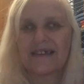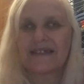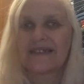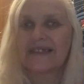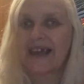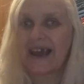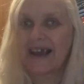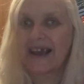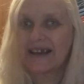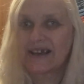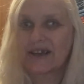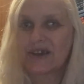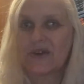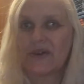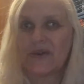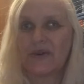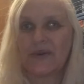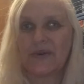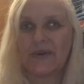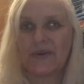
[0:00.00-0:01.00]
Thank
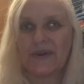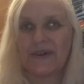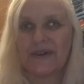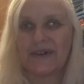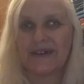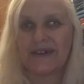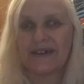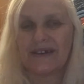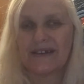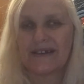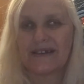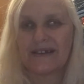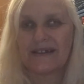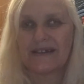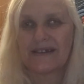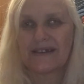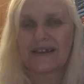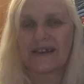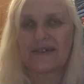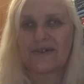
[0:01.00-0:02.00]
you,
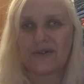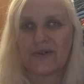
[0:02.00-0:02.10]
said